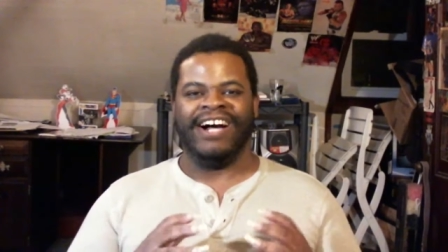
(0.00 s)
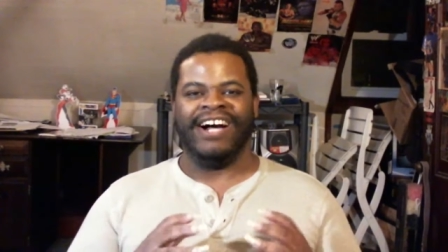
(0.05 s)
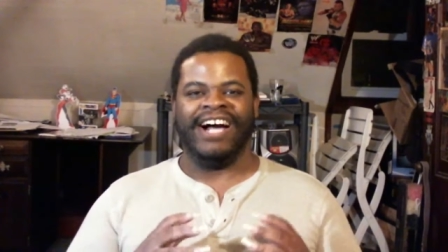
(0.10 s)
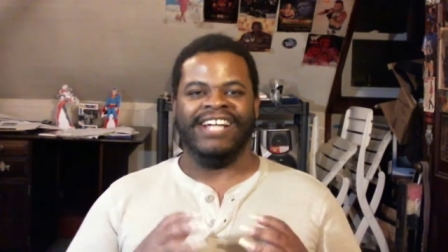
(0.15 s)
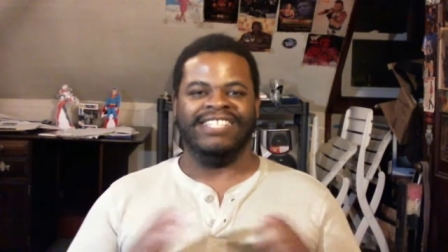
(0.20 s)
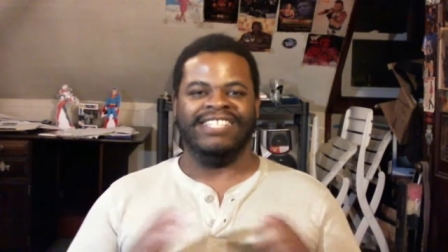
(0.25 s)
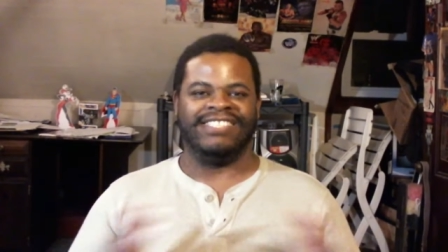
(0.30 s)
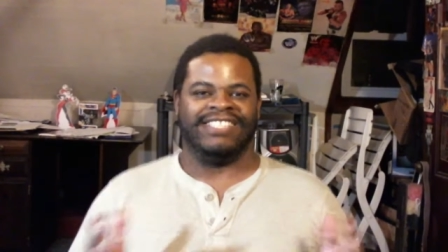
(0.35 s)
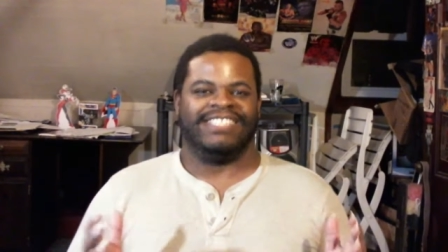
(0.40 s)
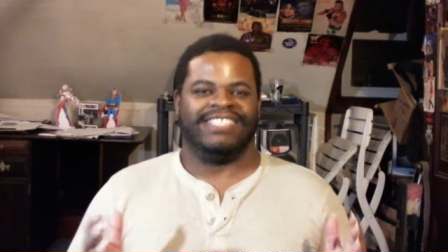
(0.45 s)

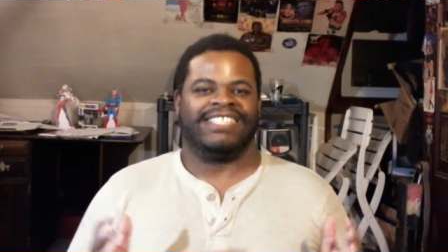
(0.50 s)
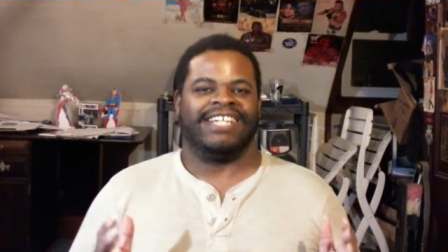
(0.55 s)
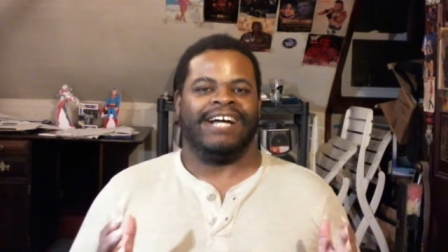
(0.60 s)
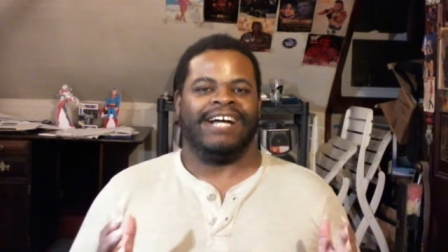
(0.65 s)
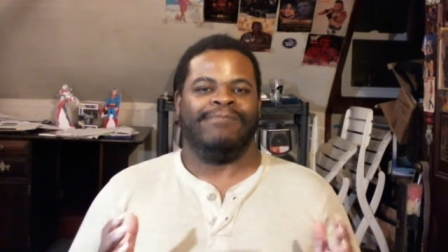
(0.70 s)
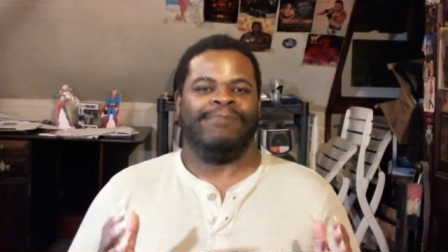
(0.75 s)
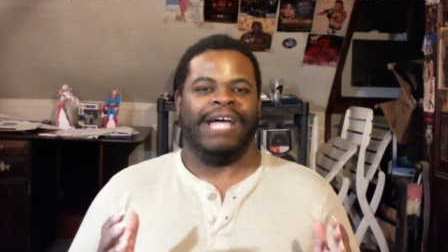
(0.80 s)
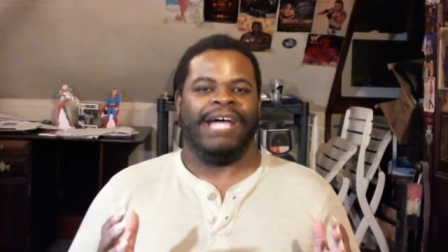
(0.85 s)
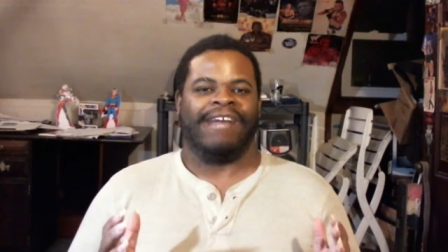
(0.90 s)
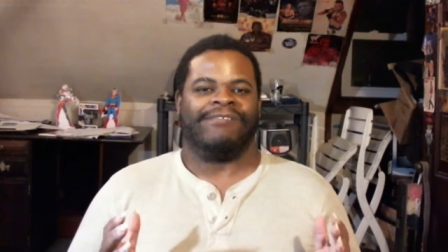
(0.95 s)
I just
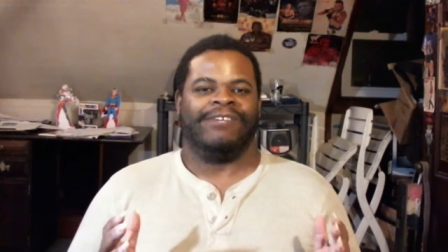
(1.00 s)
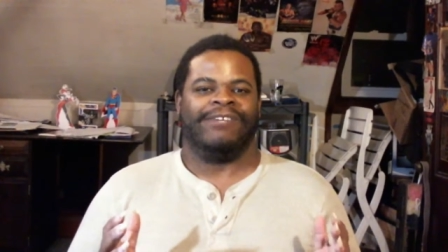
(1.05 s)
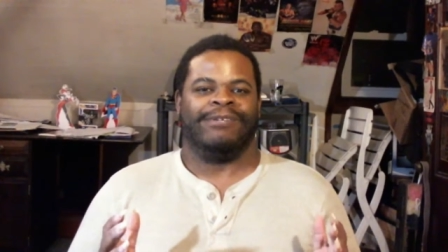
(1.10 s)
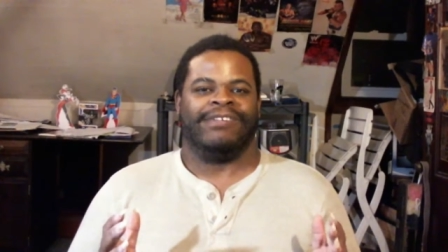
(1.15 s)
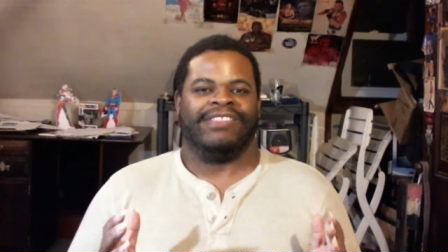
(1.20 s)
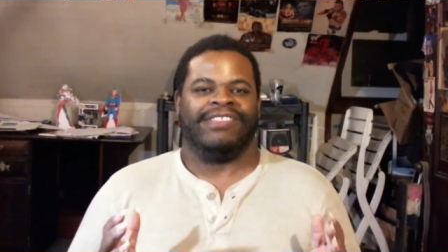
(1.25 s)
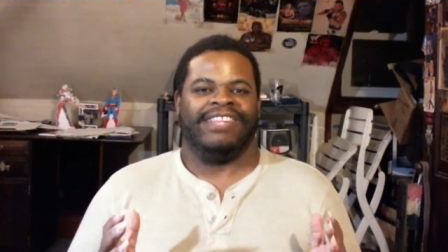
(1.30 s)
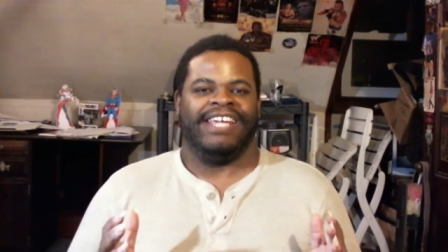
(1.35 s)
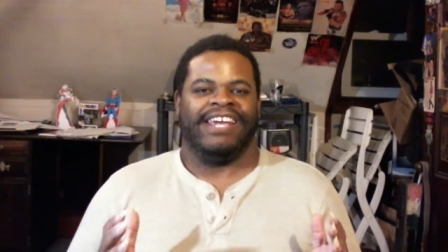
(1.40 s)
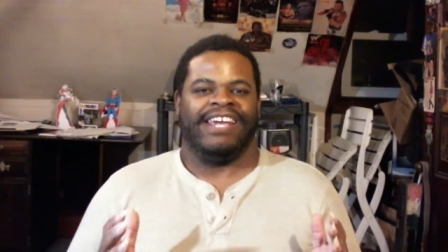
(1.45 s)
got back from
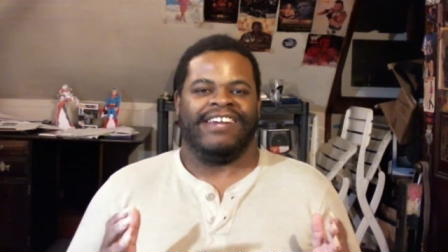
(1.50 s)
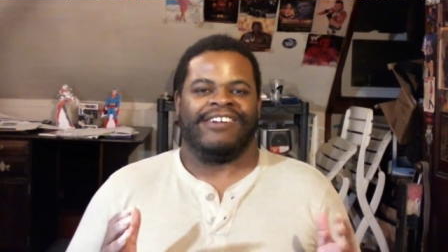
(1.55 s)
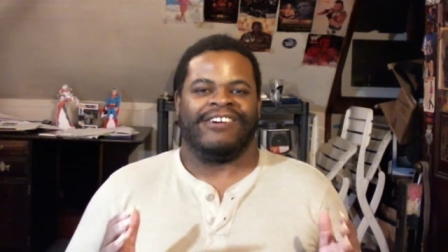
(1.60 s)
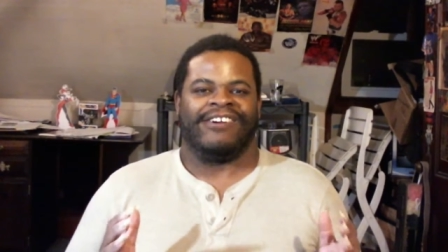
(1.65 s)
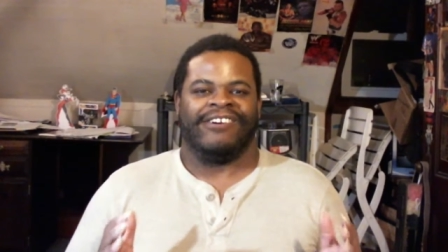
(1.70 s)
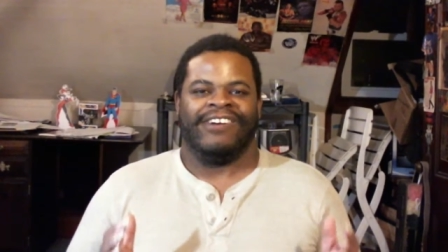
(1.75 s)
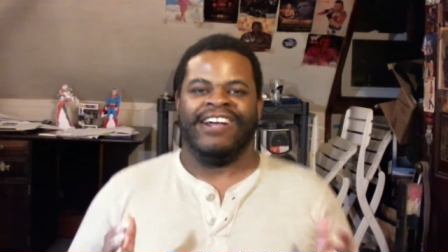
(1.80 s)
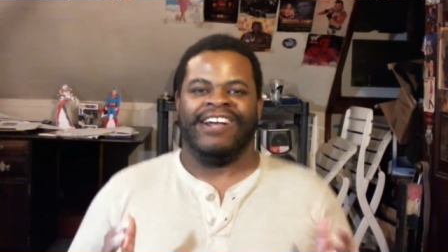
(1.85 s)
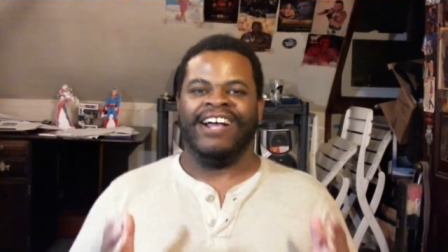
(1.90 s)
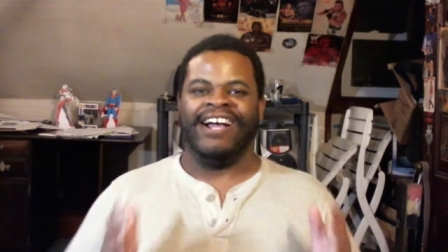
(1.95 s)
the
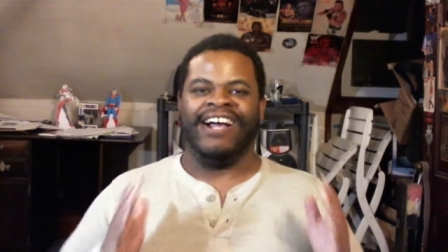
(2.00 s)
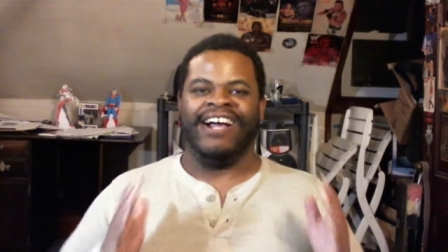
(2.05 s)
theater.